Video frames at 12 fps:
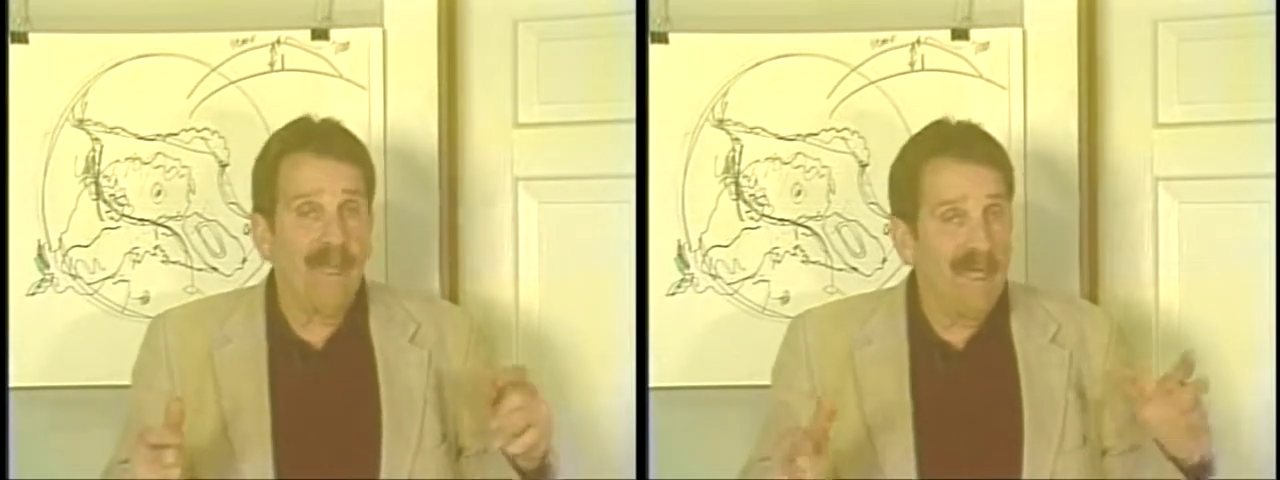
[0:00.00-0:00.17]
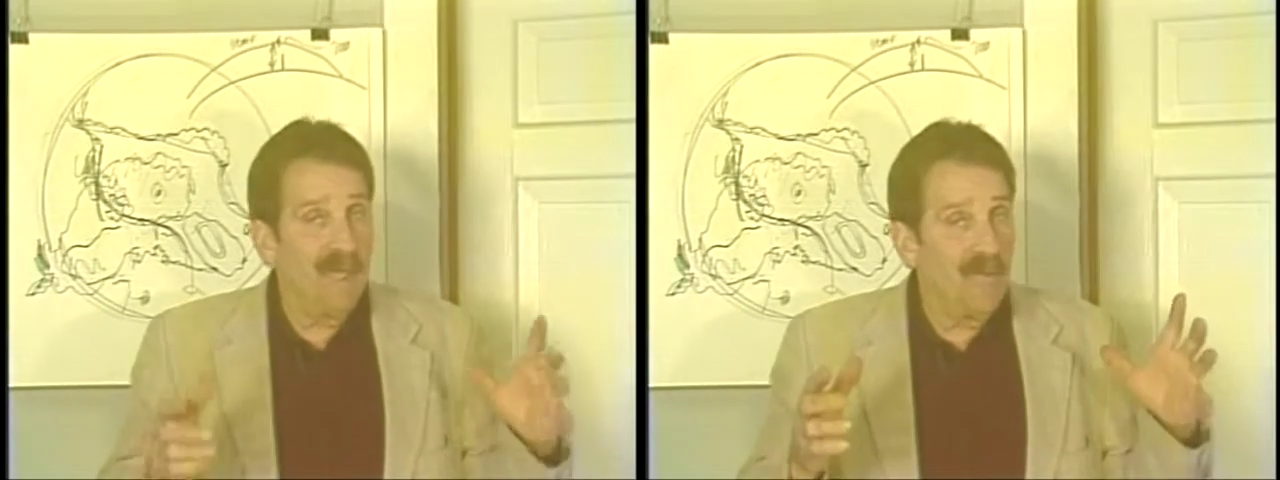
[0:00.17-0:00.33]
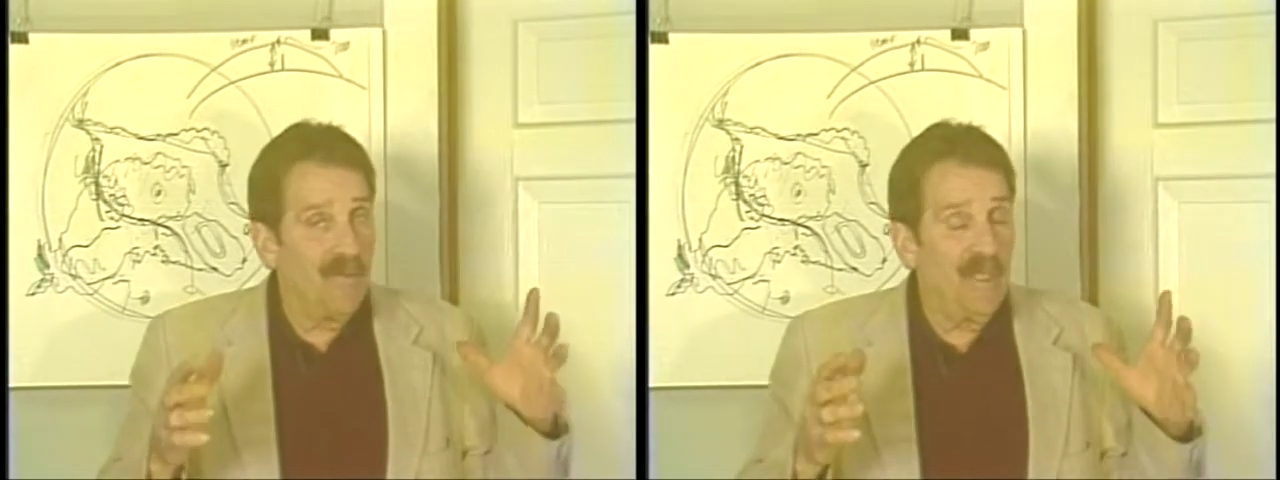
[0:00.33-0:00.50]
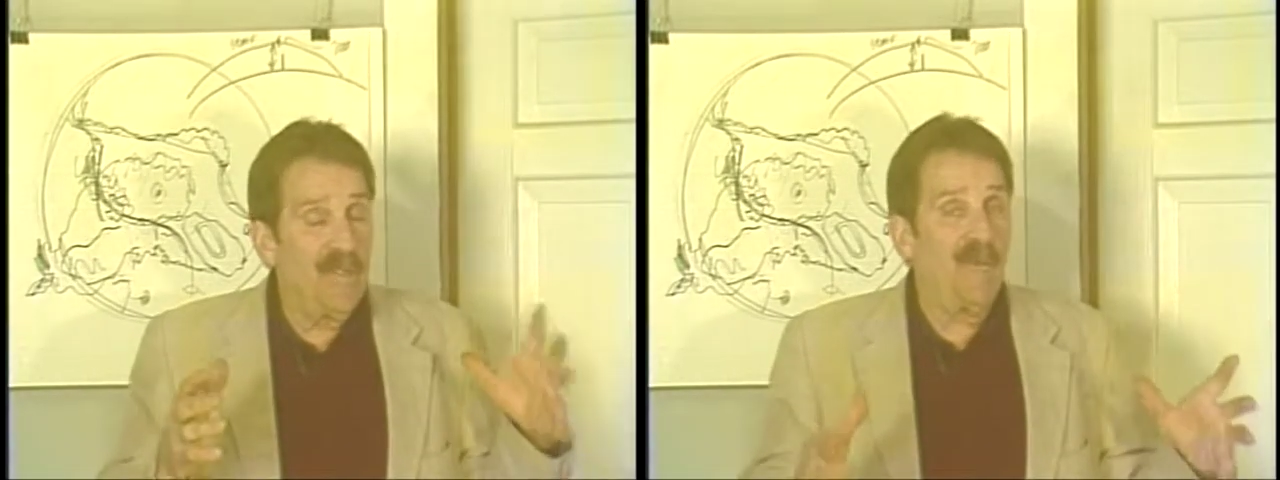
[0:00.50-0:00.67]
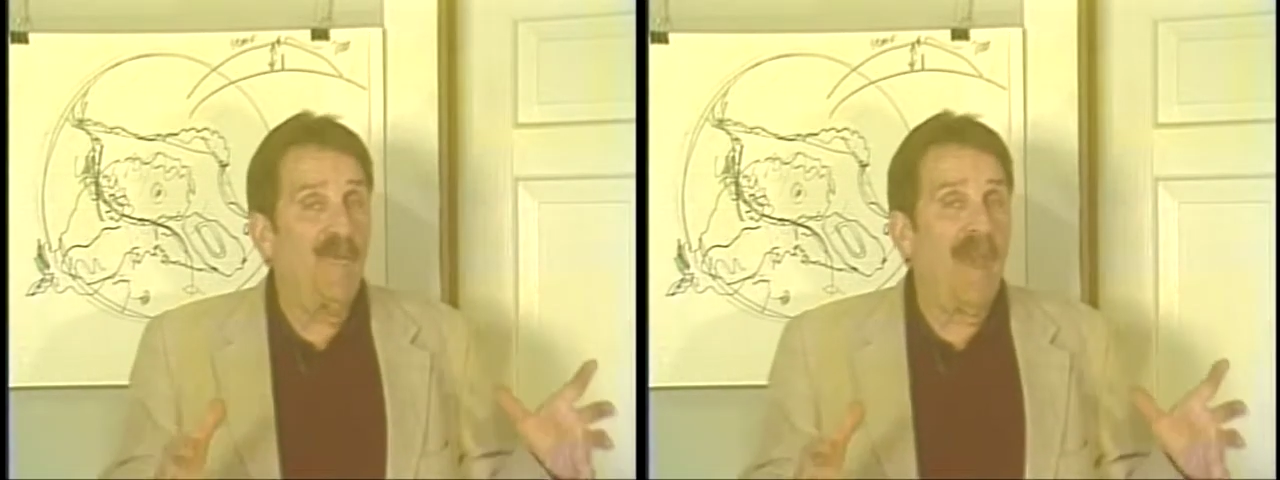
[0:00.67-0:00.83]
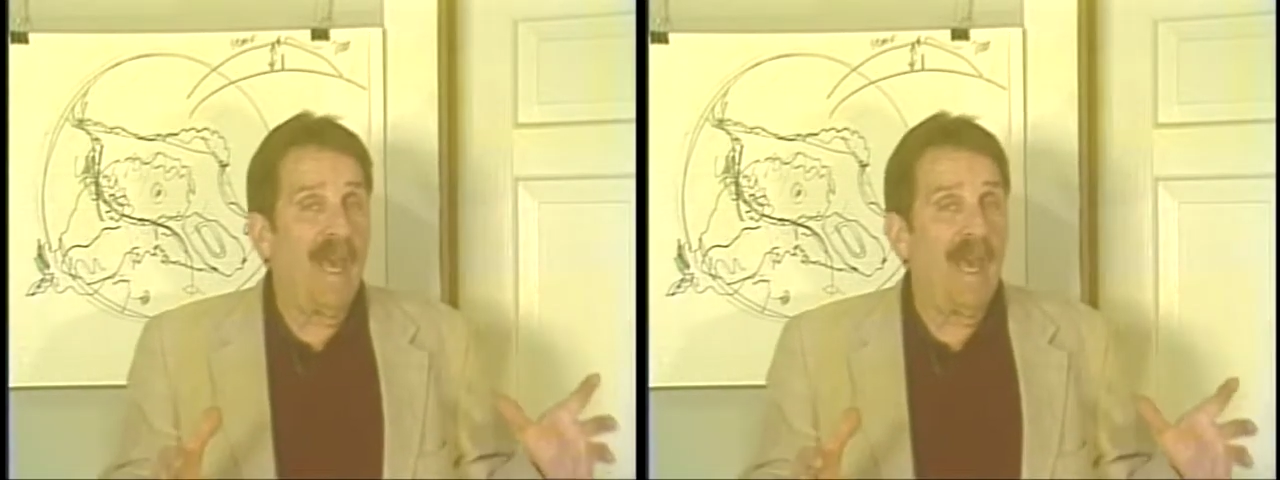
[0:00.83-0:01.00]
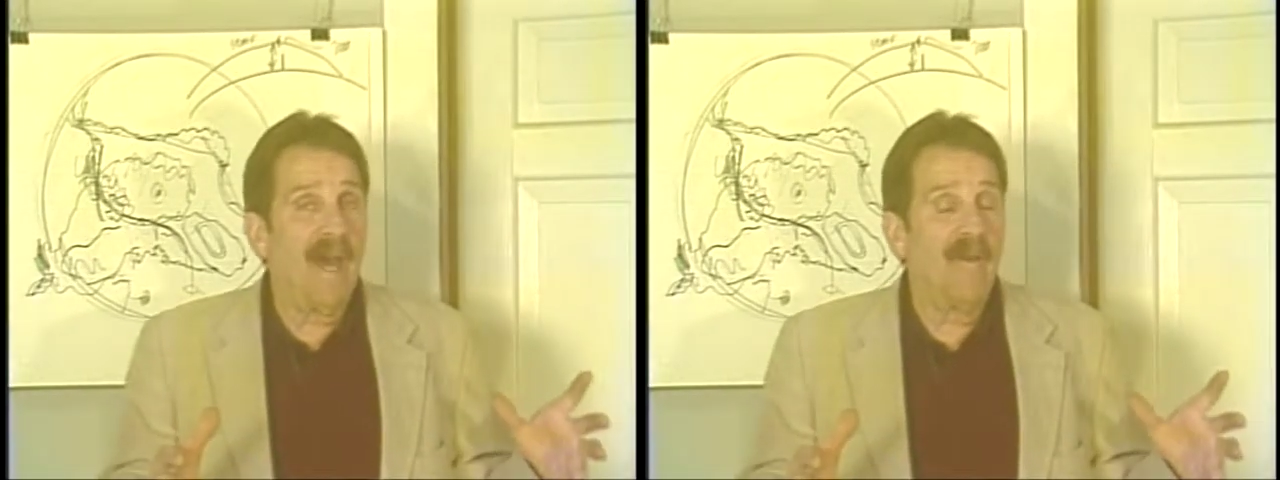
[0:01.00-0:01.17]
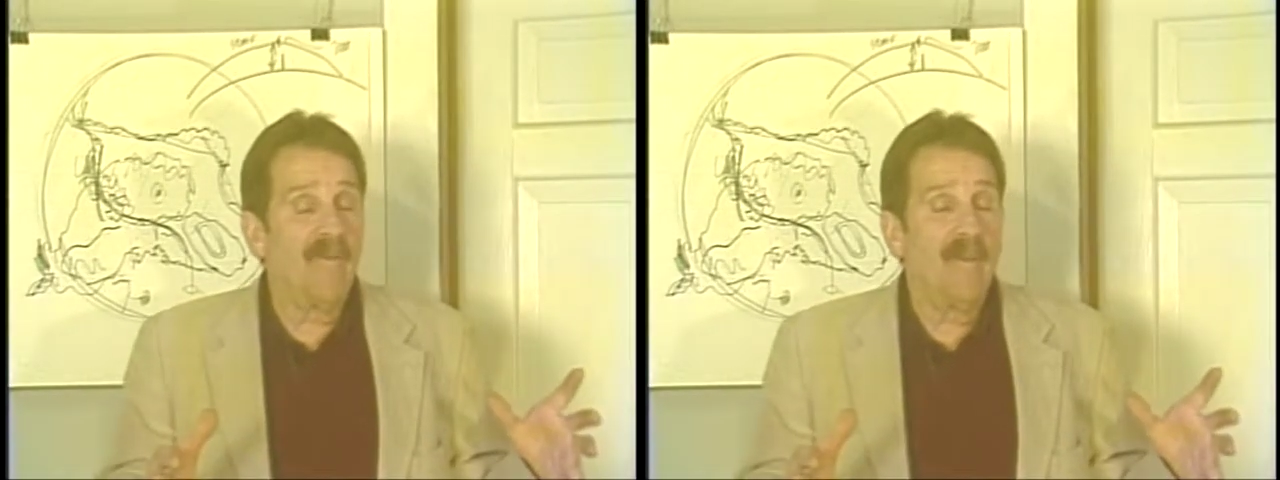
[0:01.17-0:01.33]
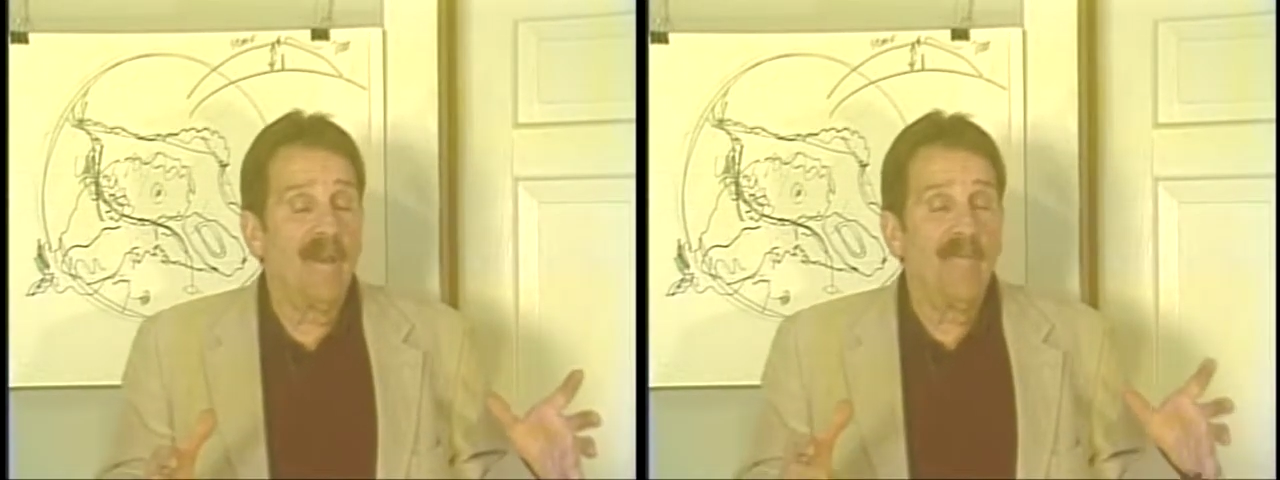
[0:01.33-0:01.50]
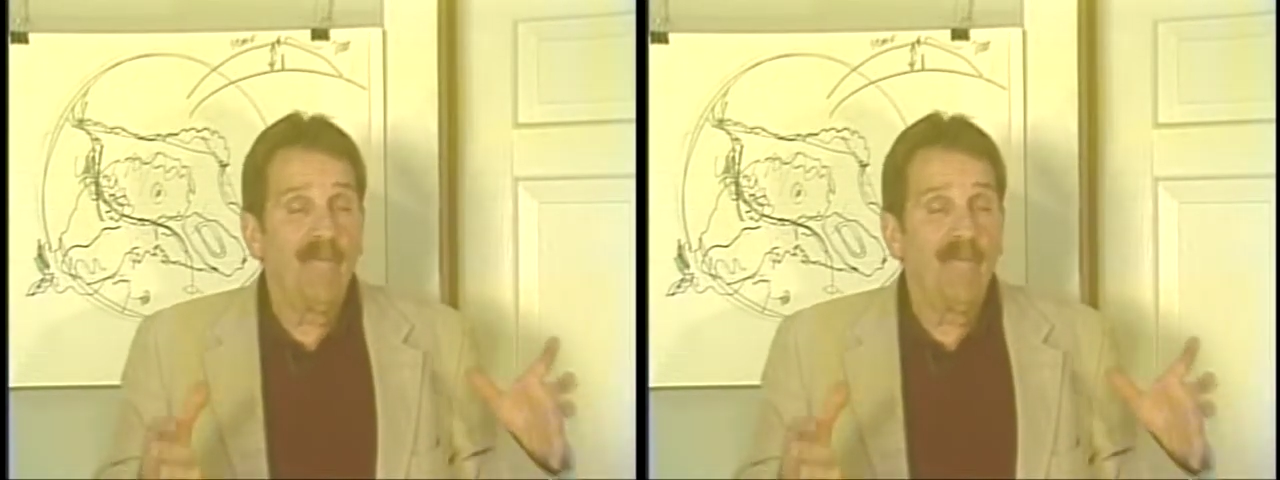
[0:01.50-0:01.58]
because we do have